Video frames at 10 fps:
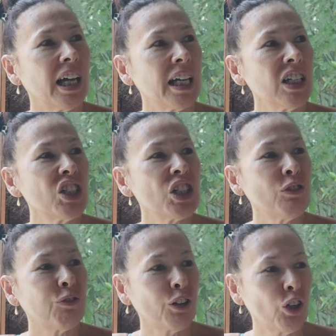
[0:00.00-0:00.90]
energy
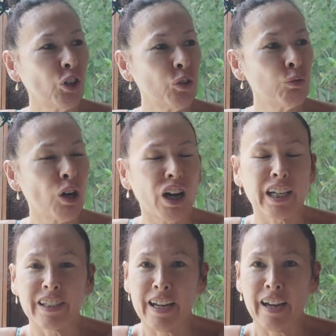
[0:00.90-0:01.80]
flow
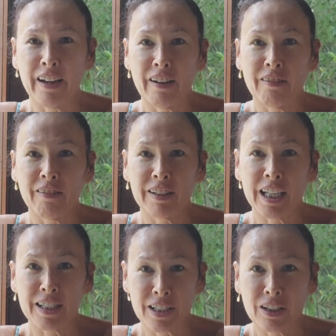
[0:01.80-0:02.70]
right now
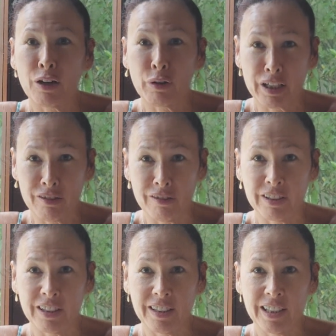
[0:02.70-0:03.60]
that's going
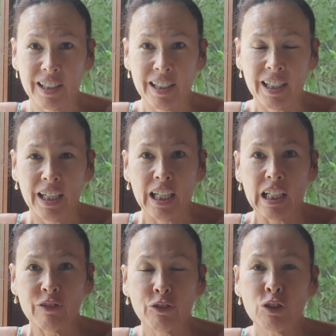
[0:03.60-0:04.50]
on.
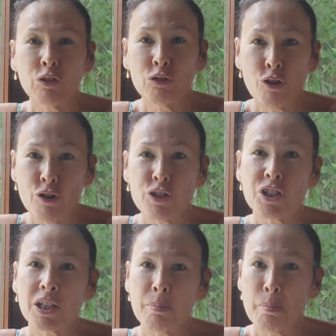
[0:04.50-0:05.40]
If you
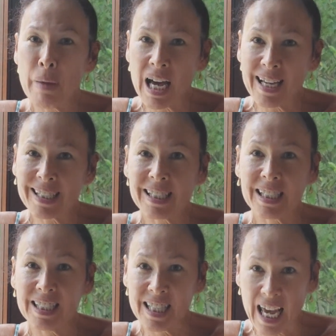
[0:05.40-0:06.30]
learn to
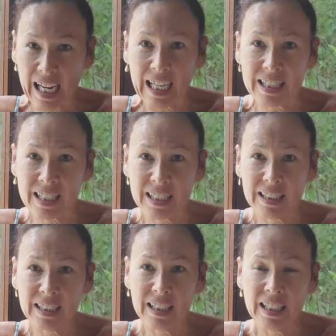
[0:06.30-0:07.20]
master that
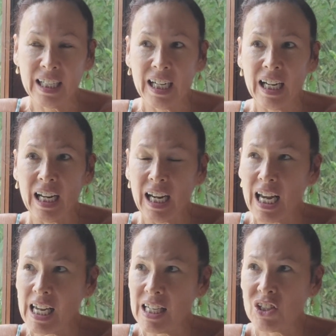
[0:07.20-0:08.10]

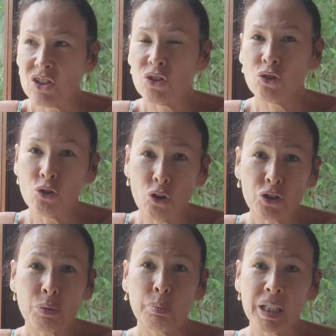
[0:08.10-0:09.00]
and
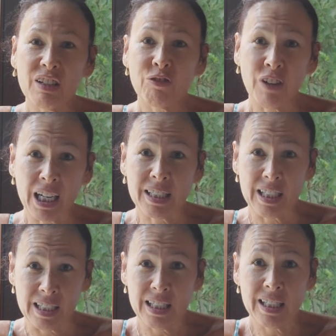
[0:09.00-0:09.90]
not be
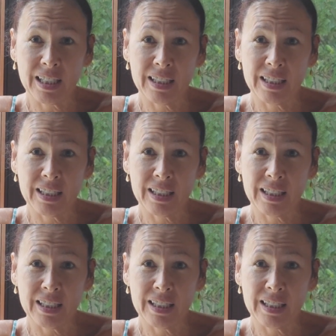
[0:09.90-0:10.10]
affected